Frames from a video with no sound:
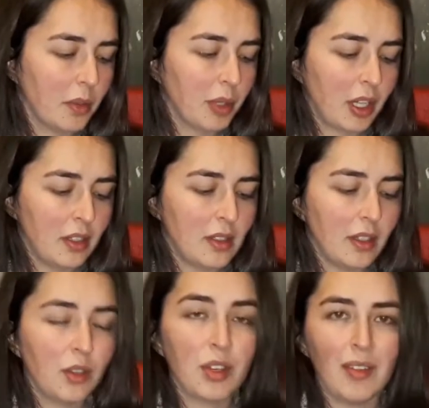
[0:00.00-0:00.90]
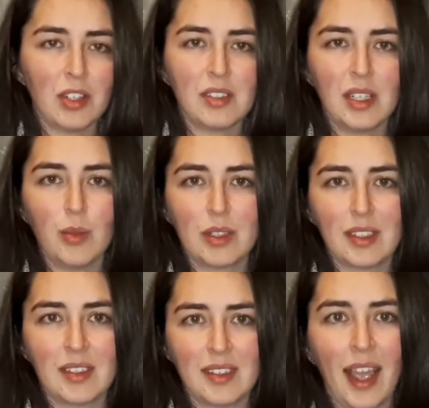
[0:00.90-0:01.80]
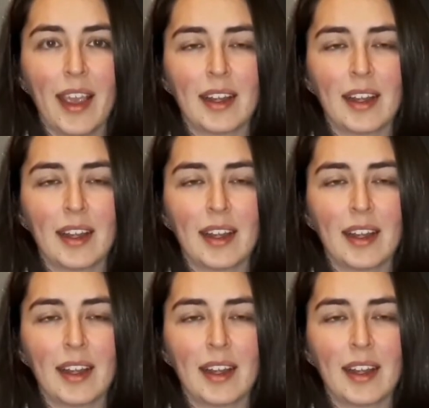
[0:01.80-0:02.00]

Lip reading: Because you never see what's inside,